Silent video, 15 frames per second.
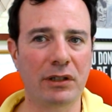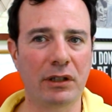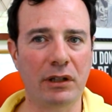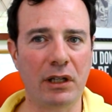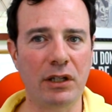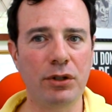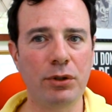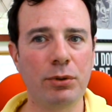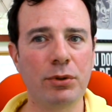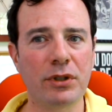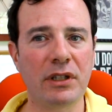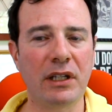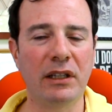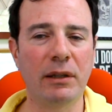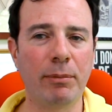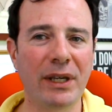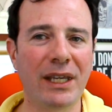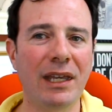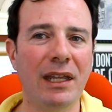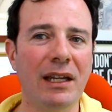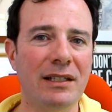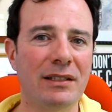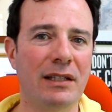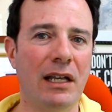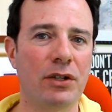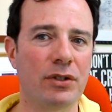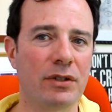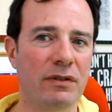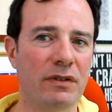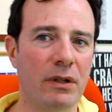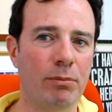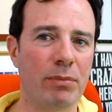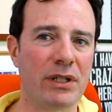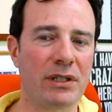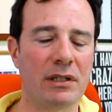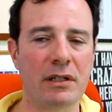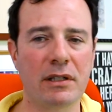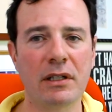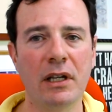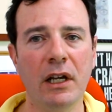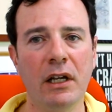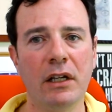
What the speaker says: that they used in the beginning stages of their business